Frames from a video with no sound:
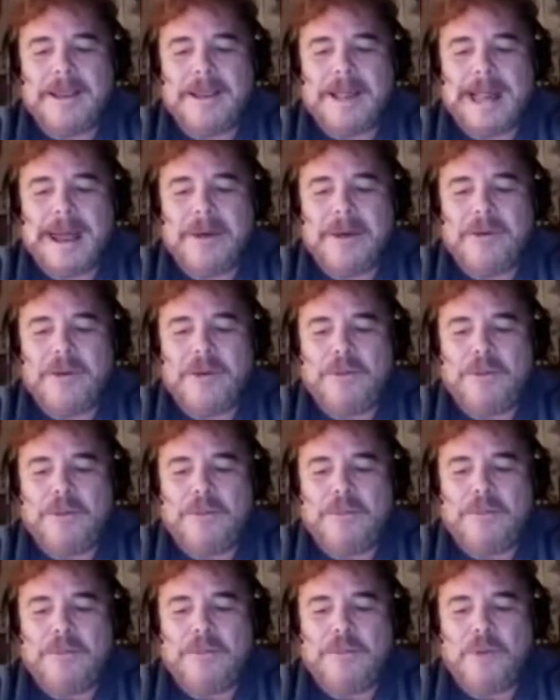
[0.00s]
how
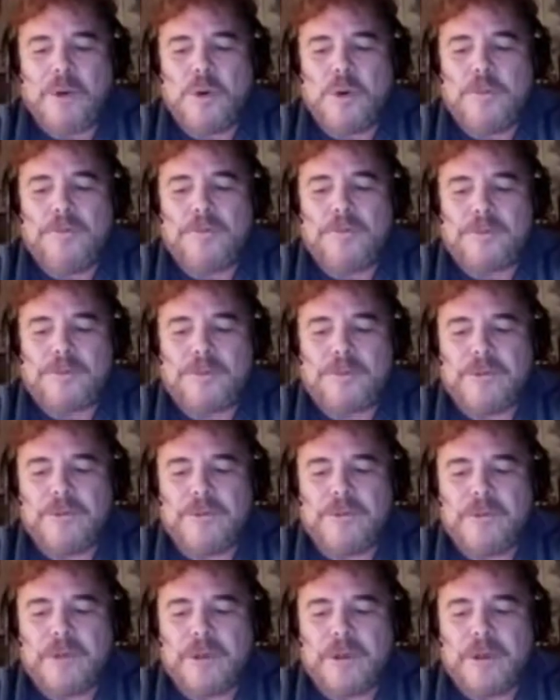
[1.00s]
you move
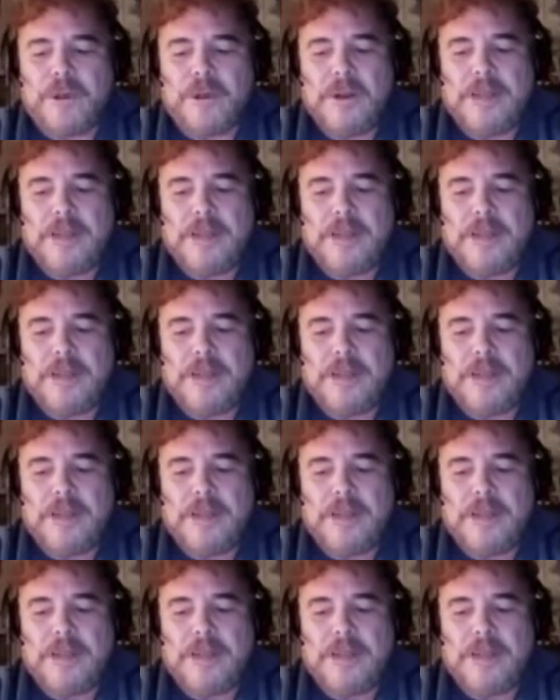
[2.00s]
through